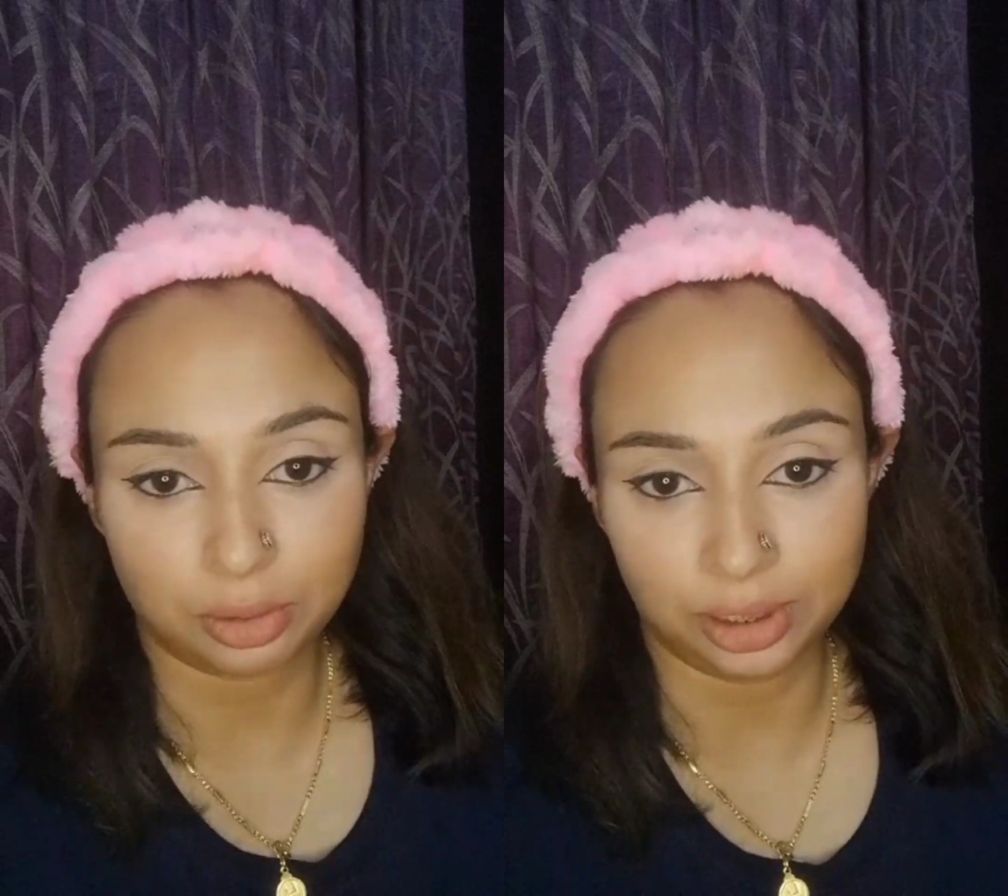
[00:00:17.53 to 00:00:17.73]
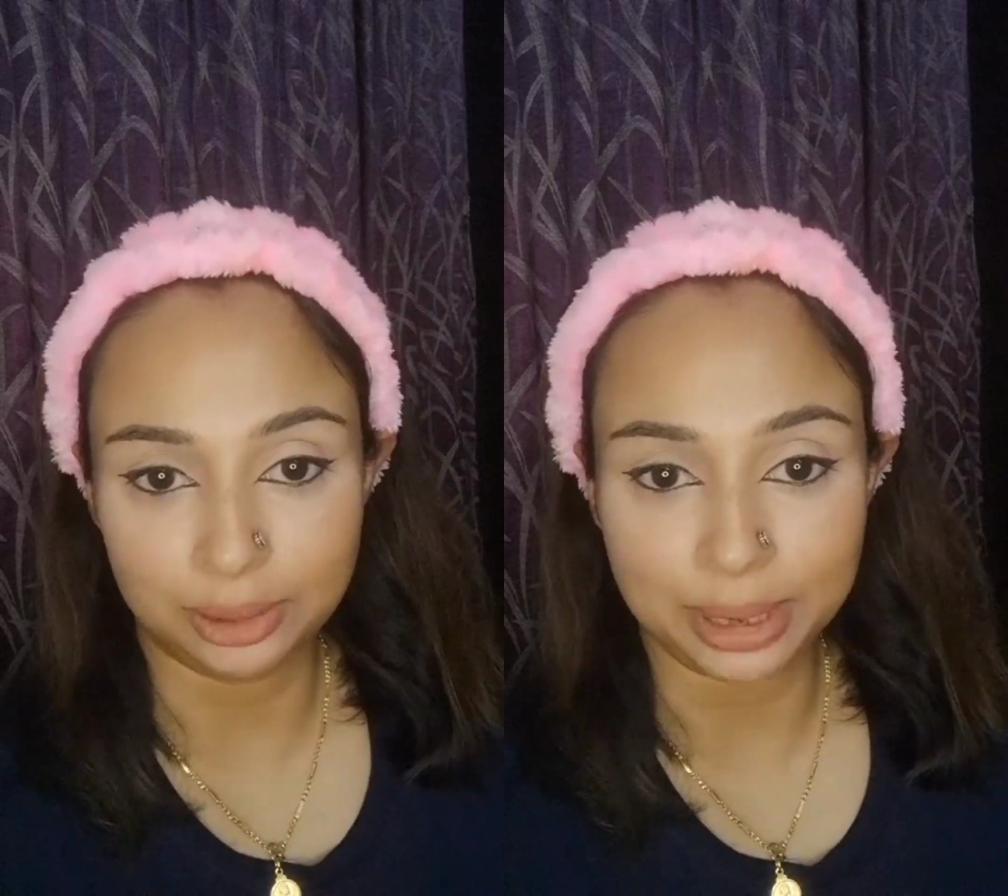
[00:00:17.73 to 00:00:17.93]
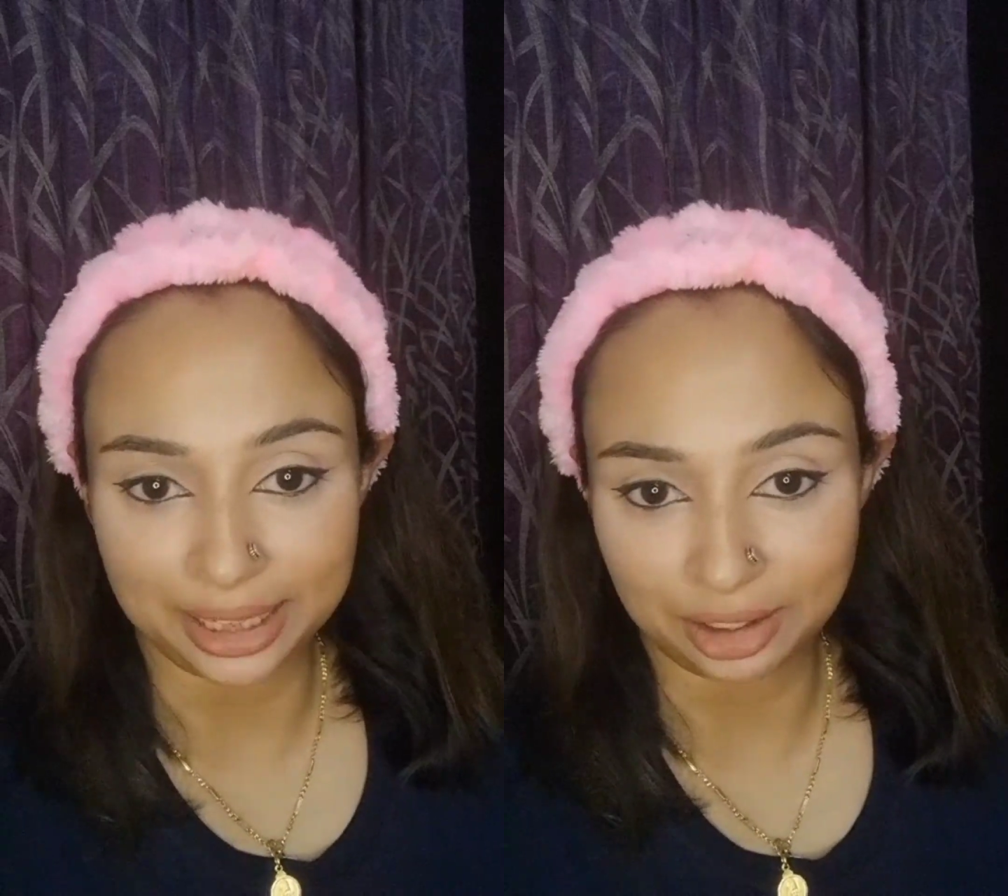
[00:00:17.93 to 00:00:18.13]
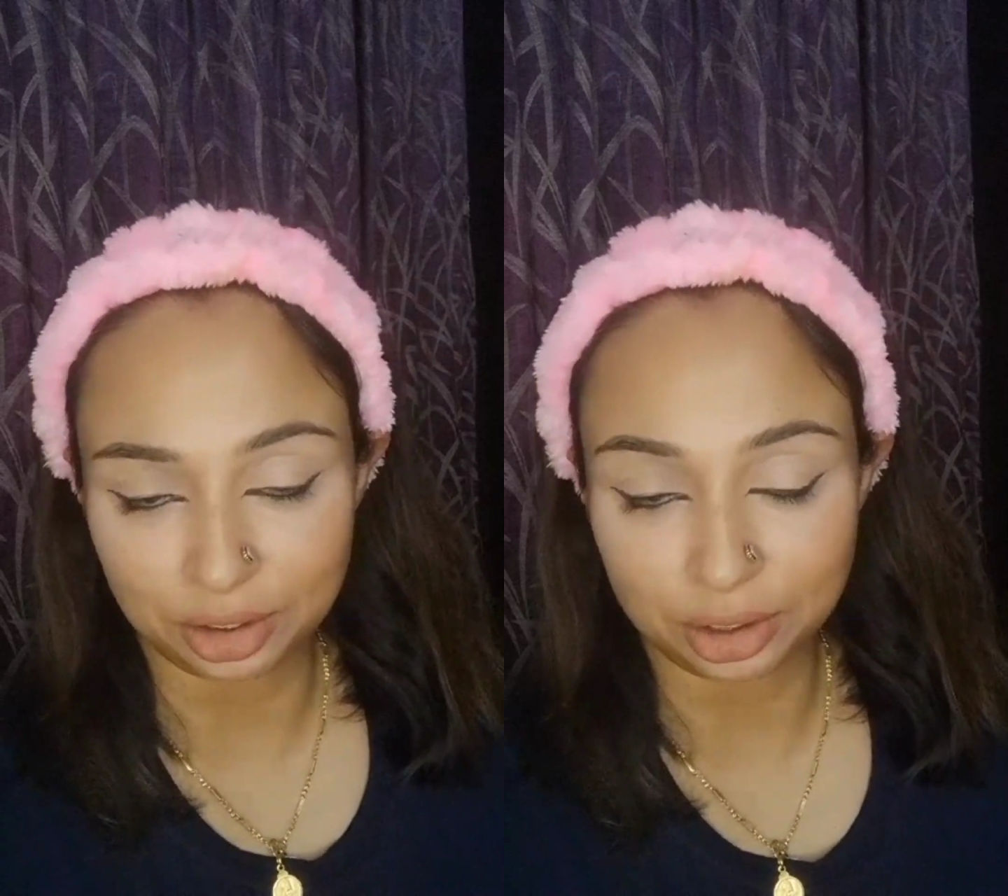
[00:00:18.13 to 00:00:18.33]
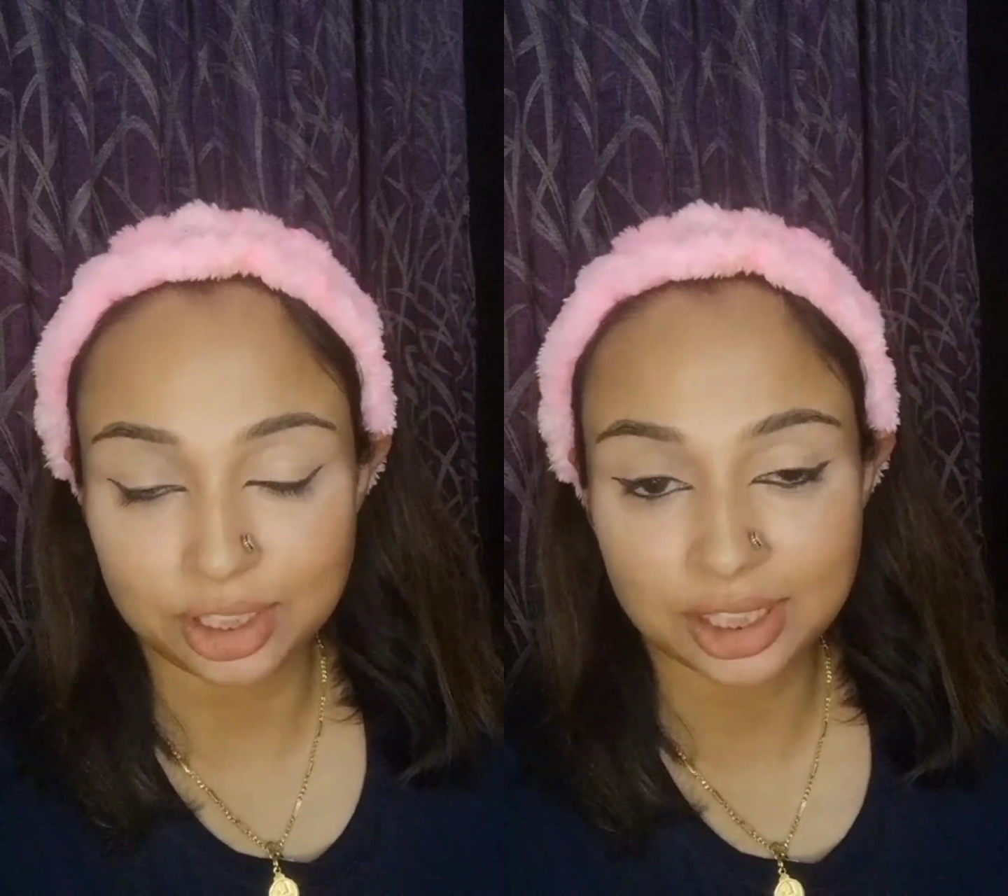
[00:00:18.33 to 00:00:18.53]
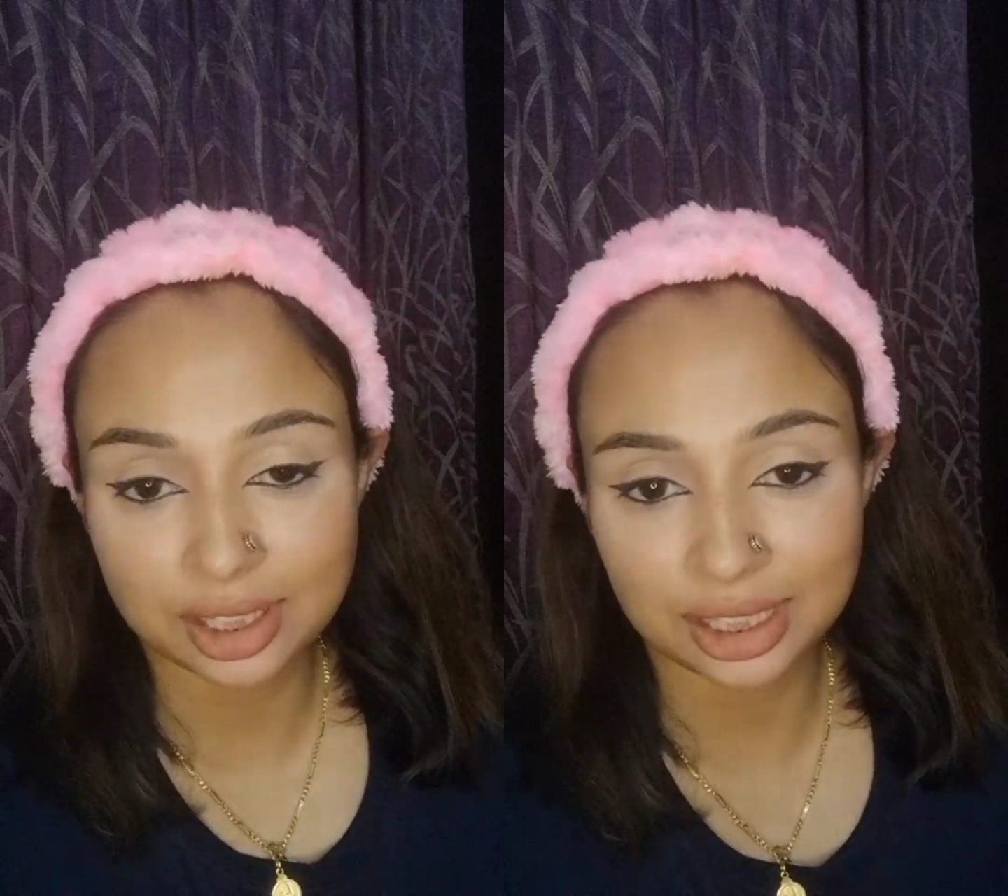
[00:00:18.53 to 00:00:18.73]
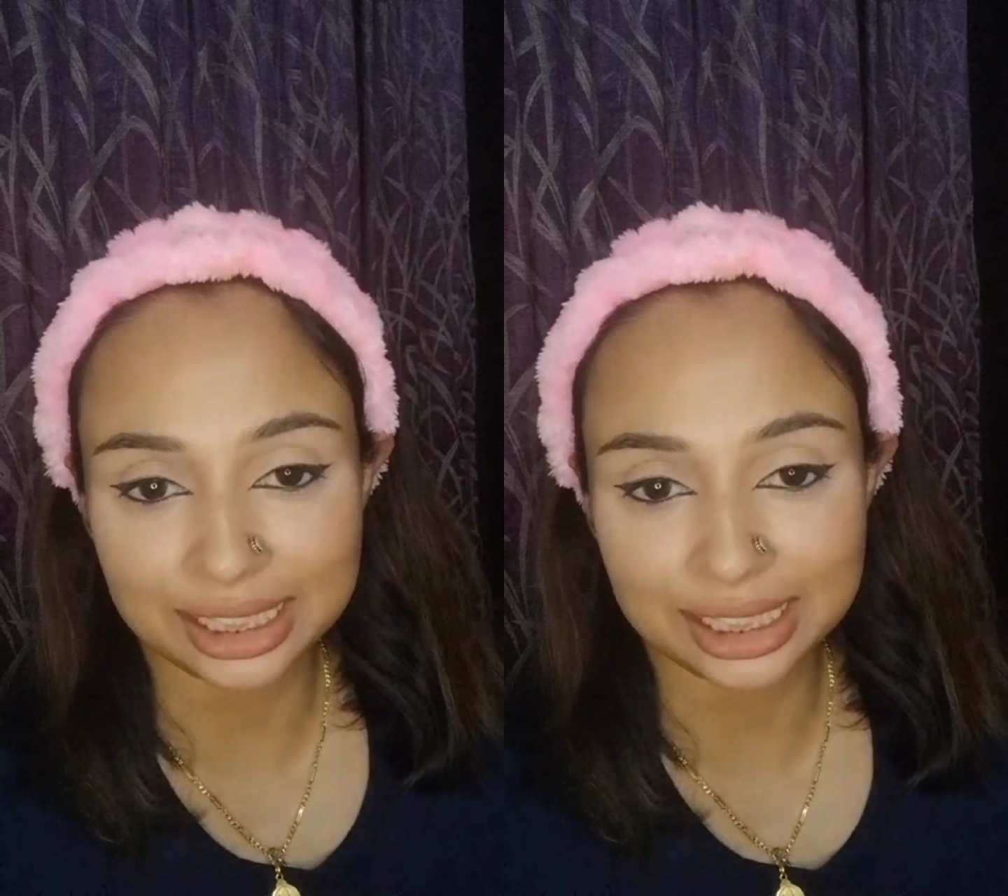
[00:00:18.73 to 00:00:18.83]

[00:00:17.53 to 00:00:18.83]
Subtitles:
all the background noise.